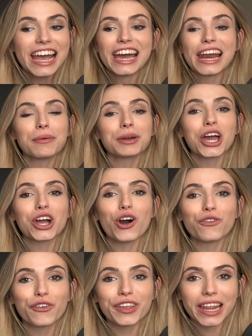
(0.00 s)
And I'm going to go
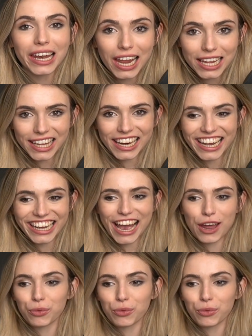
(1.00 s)
for the London again.